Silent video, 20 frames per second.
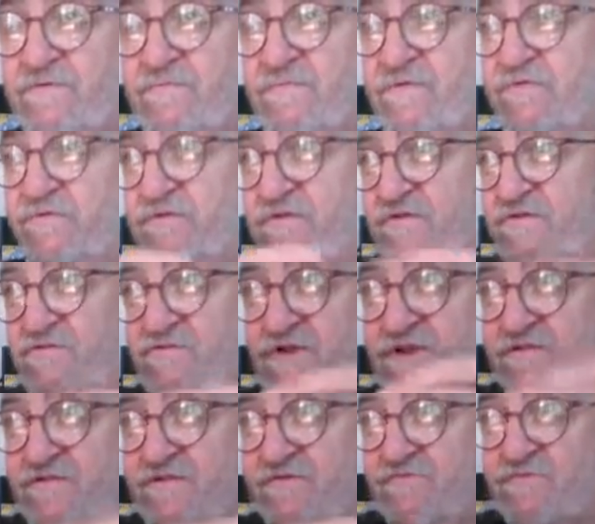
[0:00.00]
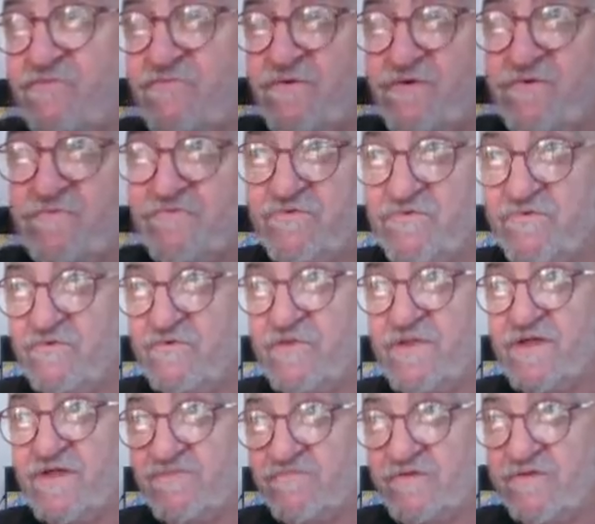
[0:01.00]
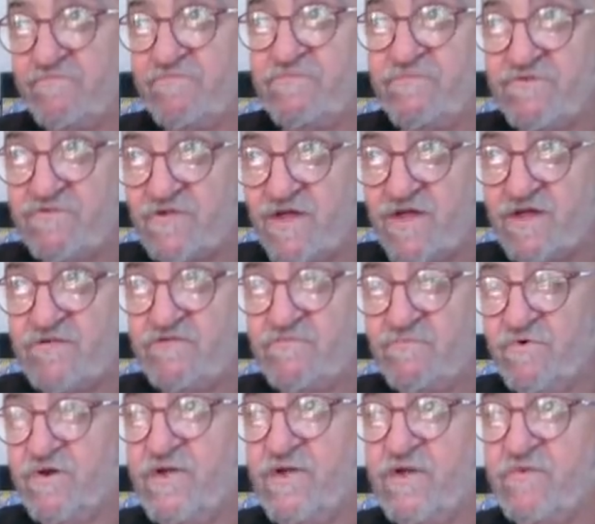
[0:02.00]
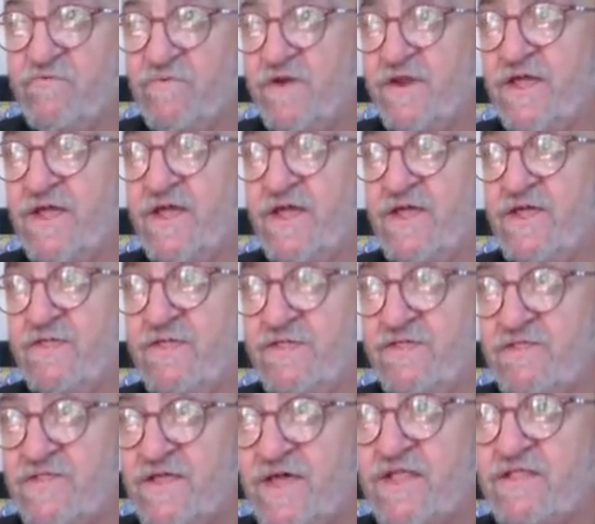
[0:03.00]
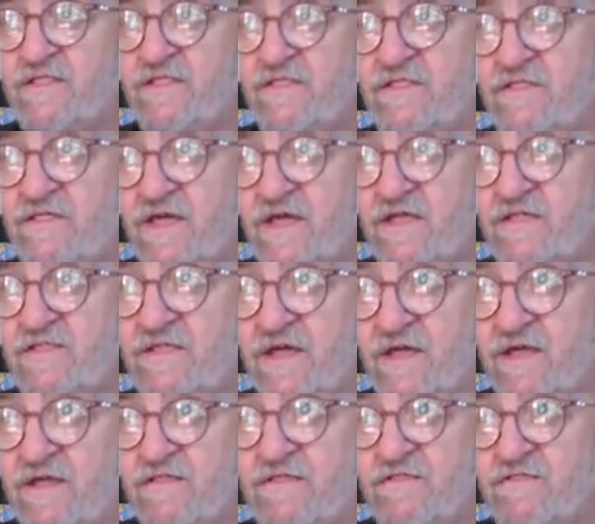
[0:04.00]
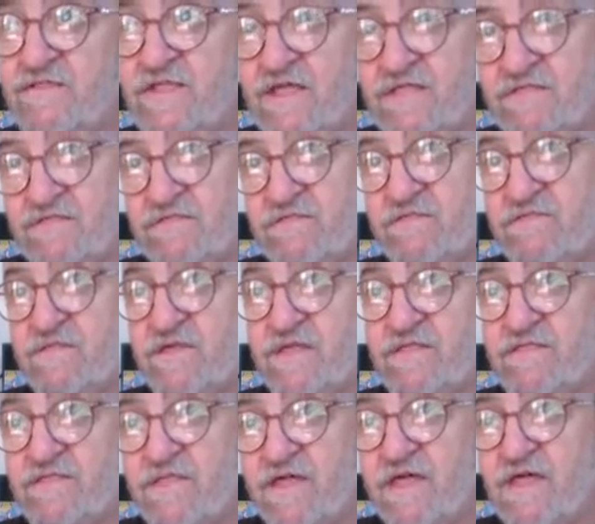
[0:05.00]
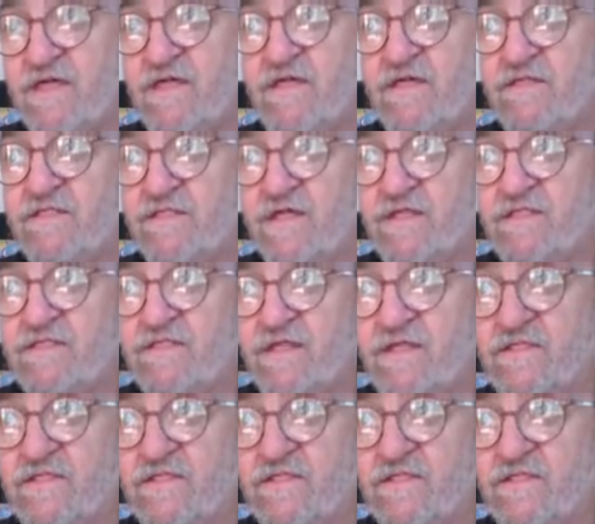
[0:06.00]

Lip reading: I'm not distracted with what I'm doing left. I'm just working on one hand. Da da da da da da da da